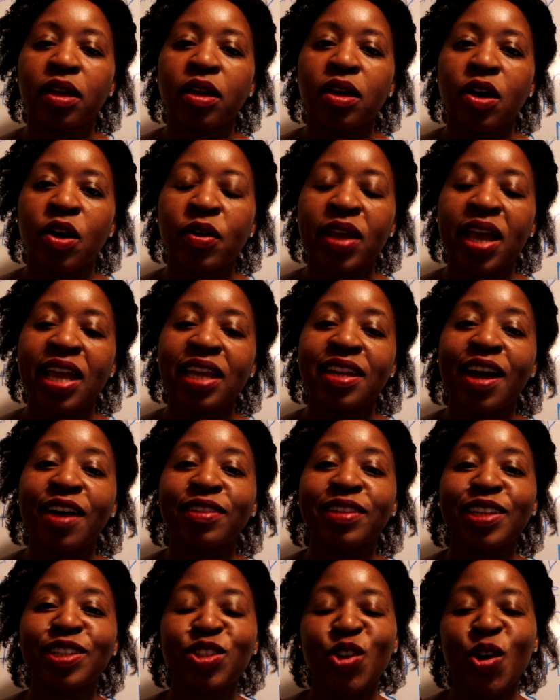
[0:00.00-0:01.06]
Okay, now
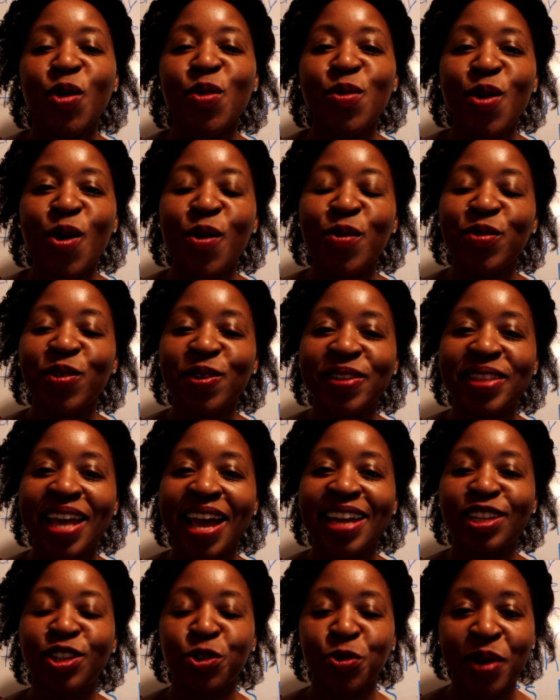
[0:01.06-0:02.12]
let's go over
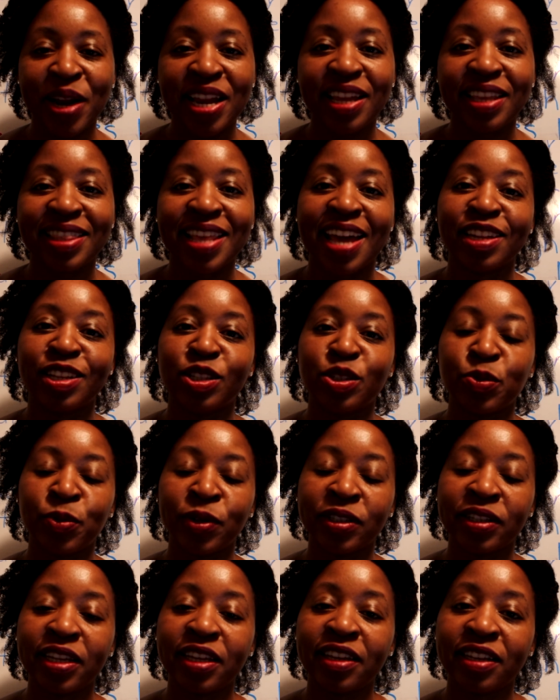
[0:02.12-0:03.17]
that drink that is
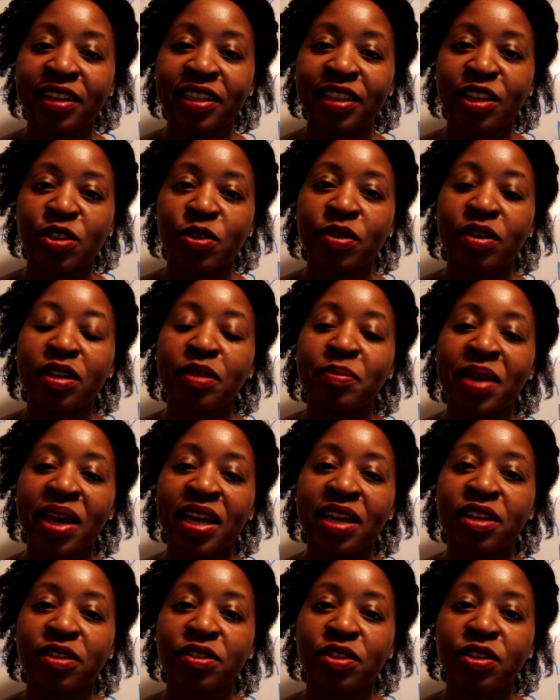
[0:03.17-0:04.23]
really good that you can
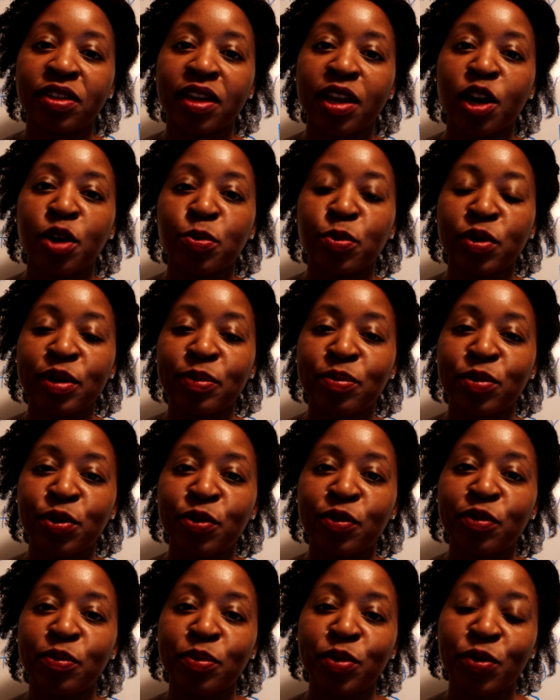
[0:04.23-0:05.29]
make to help
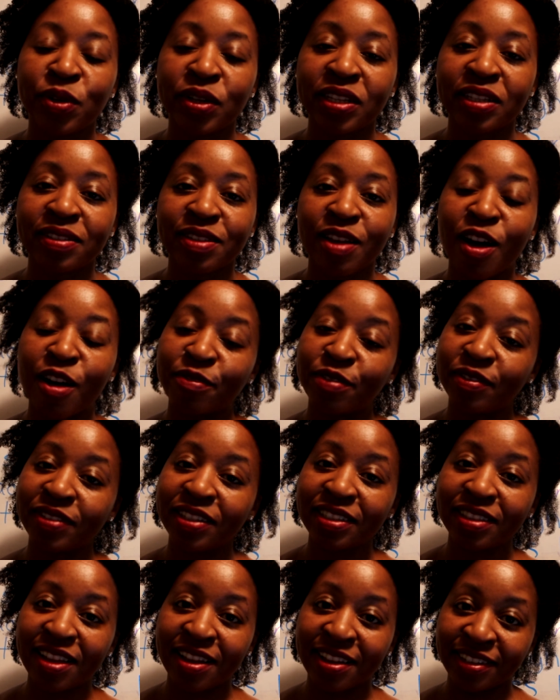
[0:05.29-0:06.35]
remove mucus off of the
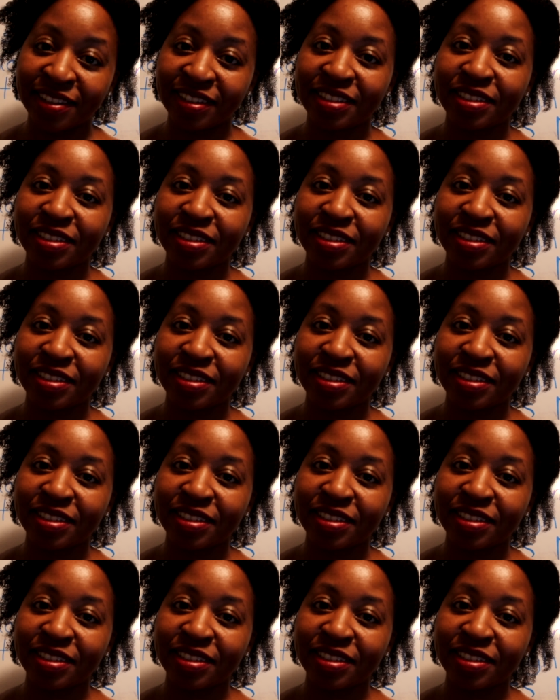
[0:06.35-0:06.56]
lungs.